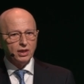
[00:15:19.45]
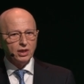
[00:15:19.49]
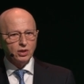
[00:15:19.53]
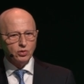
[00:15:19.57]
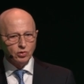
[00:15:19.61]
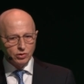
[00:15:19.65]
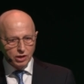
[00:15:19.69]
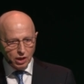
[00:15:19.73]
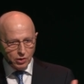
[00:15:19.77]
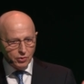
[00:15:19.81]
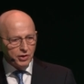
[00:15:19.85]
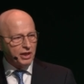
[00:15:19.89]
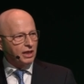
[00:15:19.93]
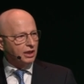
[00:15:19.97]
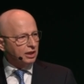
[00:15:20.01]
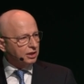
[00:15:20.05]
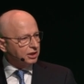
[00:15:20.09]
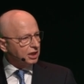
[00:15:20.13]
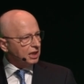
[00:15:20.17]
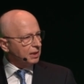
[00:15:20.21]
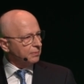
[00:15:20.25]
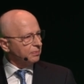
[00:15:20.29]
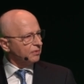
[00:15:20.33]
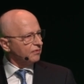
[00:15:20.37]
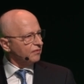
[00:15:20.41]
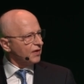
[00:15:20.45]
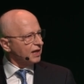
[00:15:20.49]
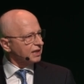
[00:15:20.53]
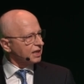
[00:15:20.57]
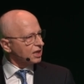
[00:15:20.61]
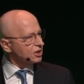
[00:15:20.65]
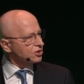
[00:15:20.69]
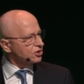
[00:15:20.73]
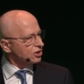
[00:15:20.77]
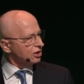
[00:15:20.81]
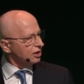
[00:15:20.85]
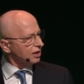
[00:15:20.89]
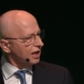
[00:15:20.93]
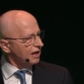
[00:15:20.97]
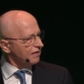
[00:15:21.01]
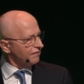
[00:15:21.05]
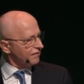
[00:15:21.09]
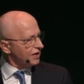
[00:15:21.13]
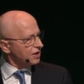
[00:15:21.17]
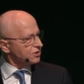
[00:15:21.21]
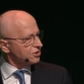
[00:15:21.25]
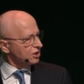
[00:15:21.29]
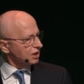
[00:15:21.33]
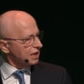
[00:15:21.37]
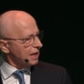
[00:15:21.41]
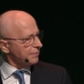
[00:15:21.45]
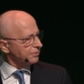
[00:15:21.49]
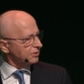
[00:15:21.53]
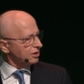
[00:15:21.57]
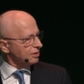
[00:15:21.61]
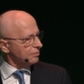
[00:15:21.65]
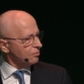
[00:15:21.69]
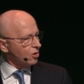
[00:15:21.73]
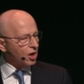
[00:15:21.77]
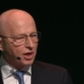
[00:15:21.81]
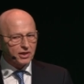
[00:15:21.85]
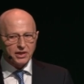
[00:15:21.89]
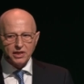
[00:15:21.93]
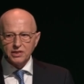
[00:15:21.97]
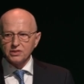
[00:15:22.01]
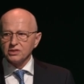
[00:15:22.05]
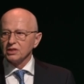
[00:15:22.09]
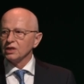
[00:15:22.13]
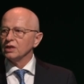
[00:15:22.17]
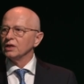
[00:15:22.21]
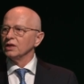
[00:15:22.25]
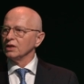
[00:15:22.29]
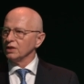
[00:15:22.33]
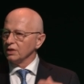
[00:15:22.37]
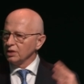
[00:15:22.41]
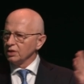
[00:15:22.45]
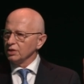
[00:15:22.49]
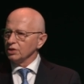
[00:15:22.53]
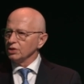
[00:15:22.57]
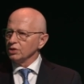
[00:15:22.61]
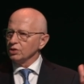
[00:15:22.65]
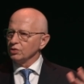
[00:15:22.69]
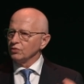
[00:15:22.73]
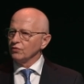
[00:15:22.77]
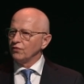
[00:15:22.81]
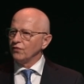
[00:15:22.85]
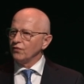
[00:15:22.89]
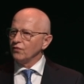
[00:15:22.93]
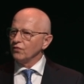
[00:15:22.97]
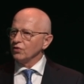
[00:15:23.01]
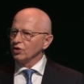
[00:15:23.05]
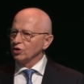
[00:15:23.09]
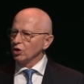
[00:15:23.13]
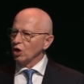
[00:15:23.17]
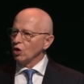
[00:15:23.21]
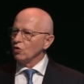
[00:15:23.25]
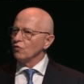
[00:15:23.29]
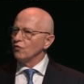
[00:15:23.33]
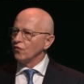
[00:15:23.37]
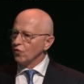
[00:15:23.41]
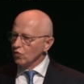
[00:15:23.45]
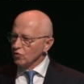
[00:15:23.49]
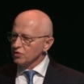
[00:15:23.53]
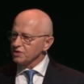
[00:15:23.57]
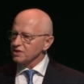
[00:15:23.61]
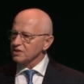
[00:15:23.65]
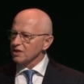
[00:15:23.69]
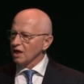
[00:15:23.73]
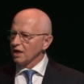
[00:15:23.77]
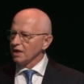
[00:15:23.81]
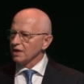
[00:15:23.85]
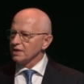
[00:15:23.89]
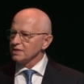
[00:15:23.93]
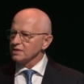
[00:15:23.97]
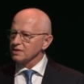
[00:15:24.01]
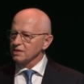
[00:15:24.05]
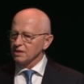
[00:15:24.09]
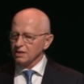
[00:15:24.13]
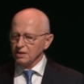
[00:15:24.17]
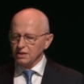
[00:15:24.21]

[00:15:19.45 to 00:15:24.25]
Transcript: to the real deep financial and venture capital markets to grow full size